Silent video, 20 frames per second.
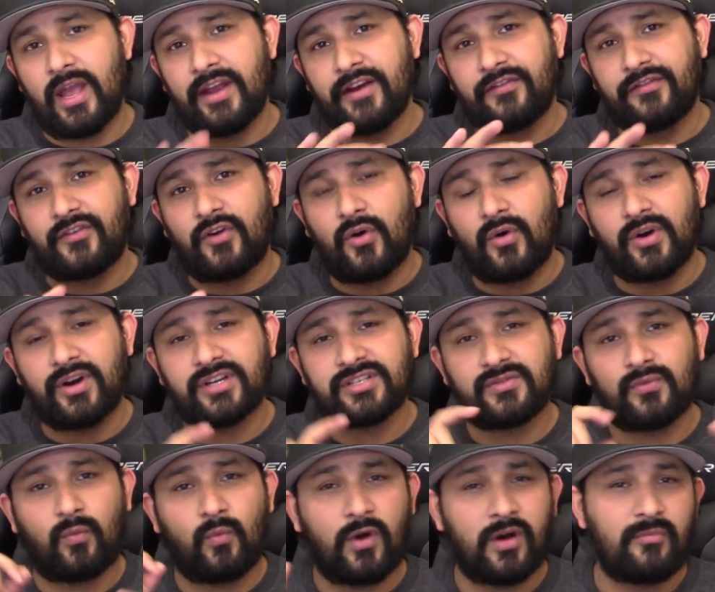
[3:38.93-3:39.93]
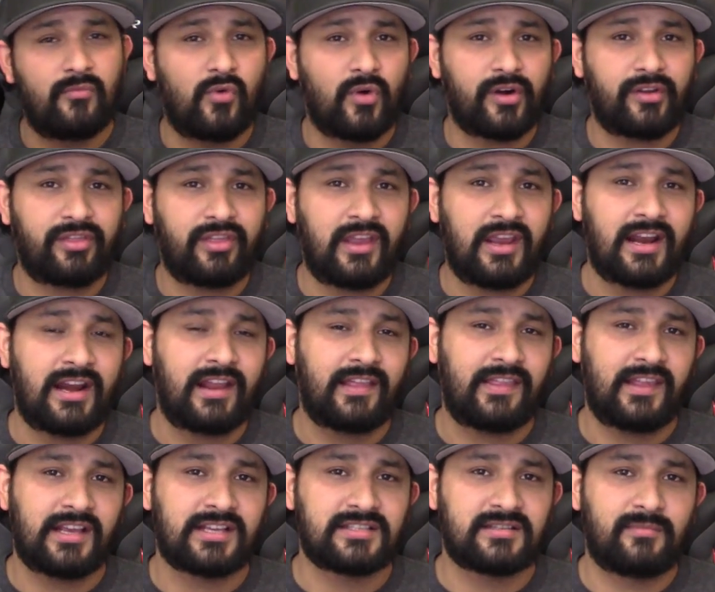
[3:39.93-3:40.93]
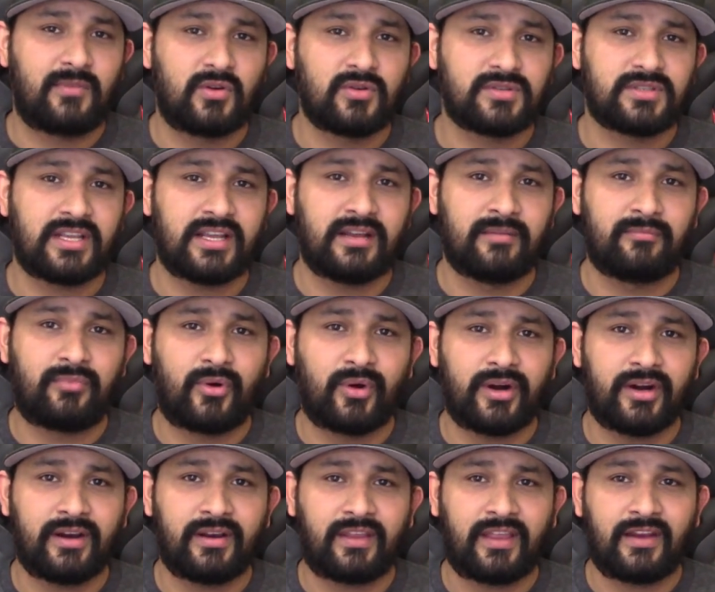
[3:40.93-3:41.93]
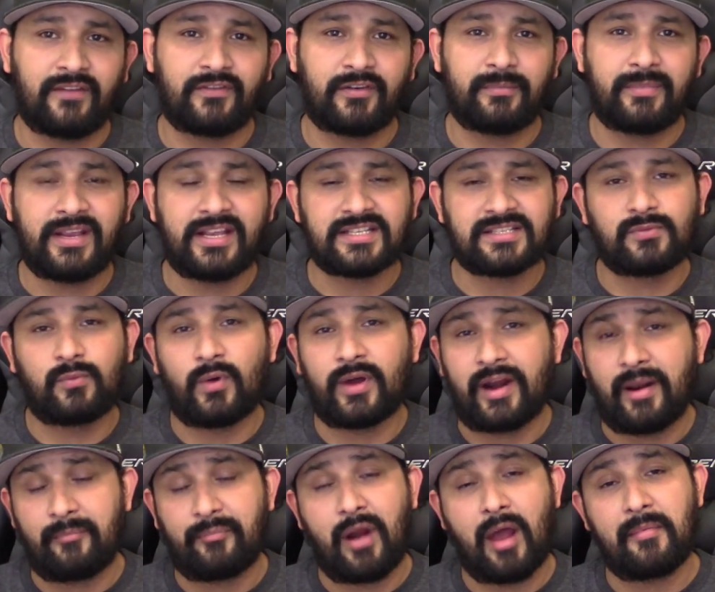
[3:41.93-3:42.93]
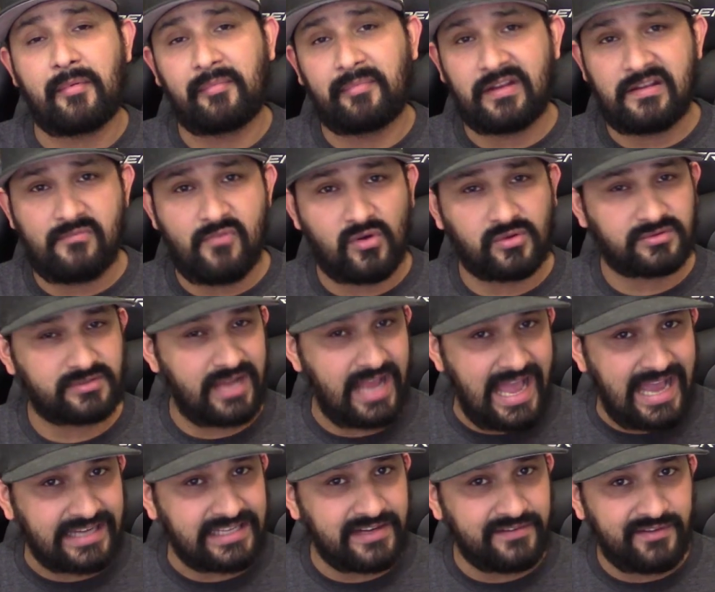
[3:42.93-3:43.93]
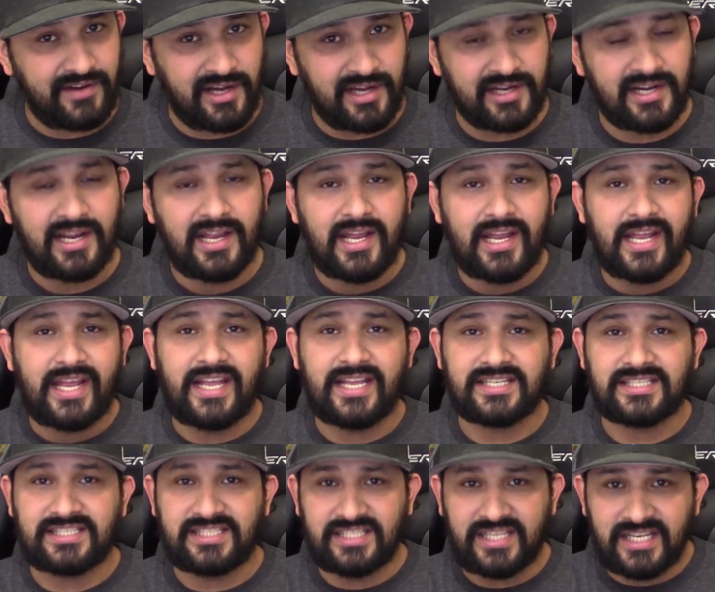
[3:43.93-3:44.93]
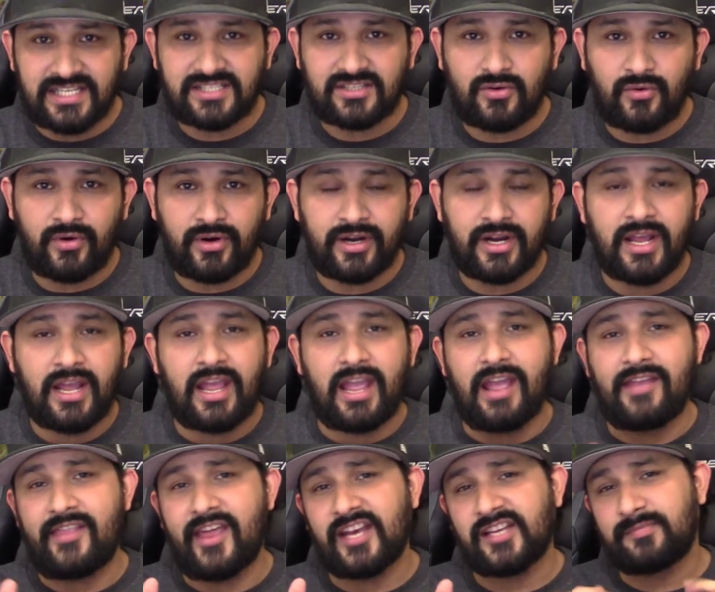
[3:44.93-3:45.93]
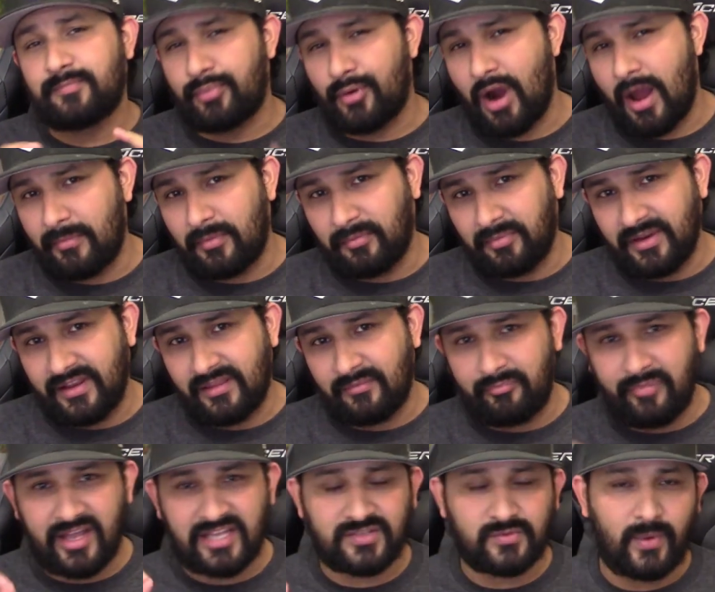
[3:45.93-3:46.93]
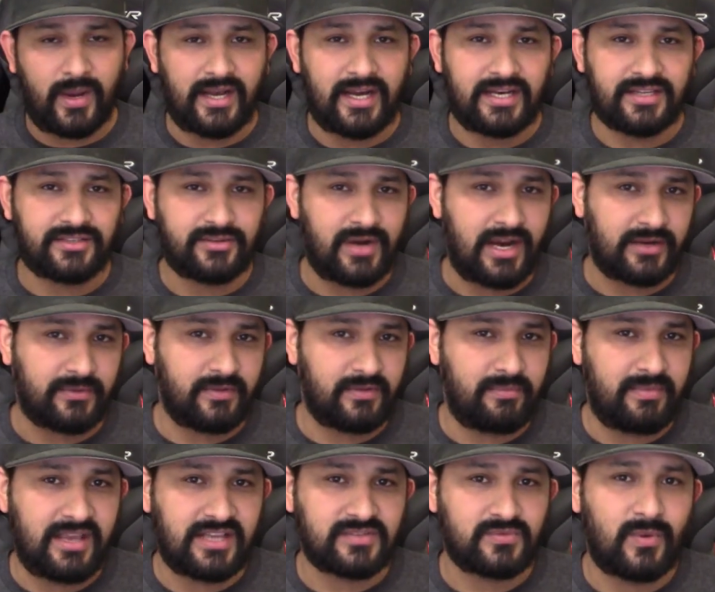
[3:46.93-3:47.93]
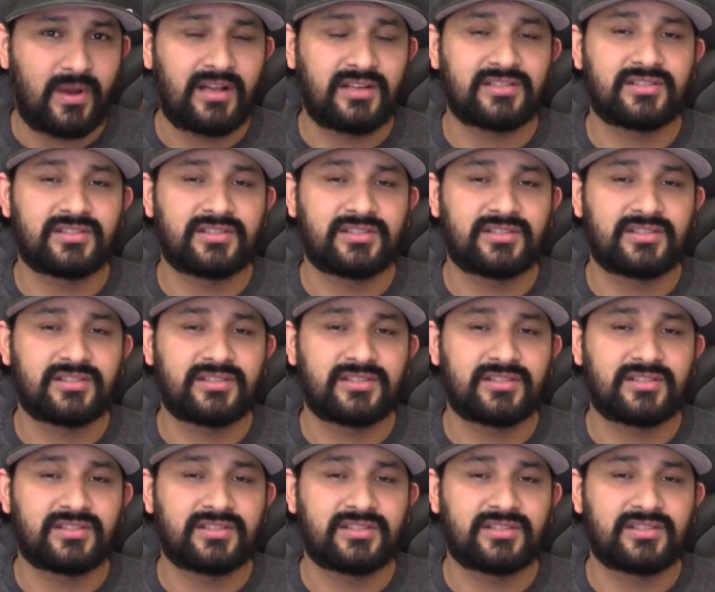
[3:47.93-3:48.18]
And of course, one more thing, and I think is the most important thing for me, is what I'm probably most active on is Discord, and that is probably the best way to interact with me as well.